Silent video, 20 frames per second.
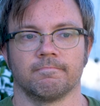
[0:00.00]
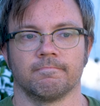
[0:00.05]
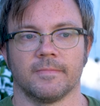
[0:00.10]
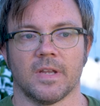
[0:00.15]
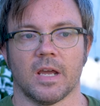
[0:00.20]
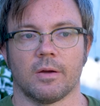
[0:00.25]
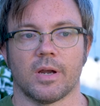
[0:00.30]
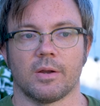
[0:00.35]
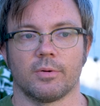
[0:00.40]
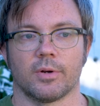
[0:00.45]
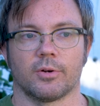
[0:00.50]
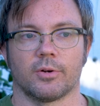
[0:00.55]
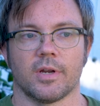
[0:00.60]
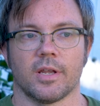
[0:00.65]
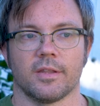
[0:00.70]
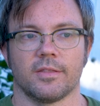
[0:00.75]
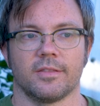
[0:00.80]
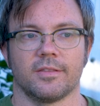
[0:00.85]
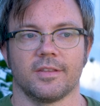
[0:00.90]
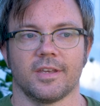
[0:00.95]
Now I
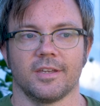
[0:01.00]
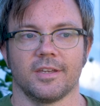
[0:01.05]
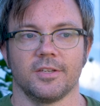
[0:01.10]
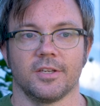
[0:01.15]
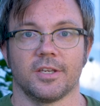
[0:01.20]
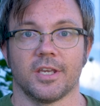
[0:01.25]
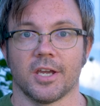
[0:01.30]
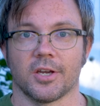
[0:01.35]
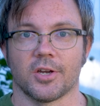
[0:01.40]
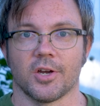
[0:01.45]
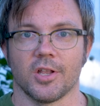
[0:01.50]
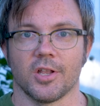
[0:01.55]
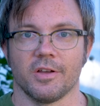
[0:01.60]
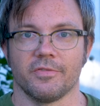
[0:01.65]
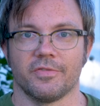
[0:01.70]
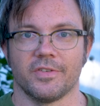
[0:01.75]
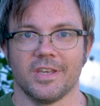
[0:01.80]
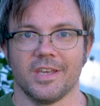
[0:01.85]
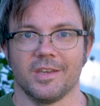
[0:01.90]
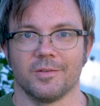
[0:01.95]
regret that you can't call
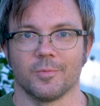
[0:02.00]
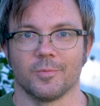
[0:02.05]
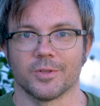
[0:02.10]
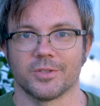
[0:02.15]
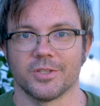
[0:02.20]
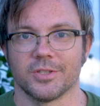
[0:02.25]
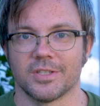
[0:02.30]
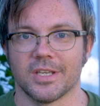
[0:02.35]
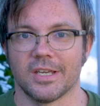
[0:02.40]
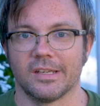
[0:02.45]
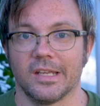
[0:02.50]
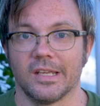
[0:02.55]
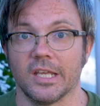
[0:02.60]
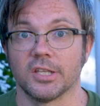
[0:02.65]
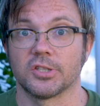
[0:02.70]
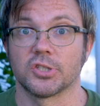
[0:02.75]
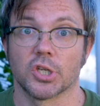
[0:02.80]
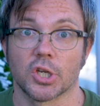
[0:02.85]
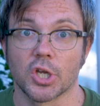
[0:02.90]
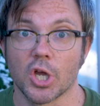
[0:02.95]
off a hit once you said
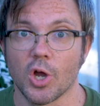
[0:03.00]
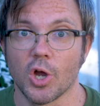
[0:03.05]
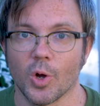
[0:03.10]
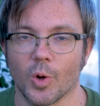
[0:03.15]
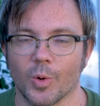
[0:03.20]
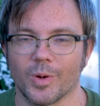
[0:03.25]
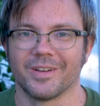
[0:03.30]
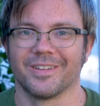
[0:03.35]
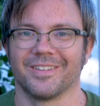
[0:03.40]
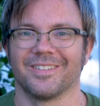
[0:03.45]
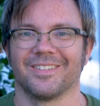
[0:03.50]
it's a go.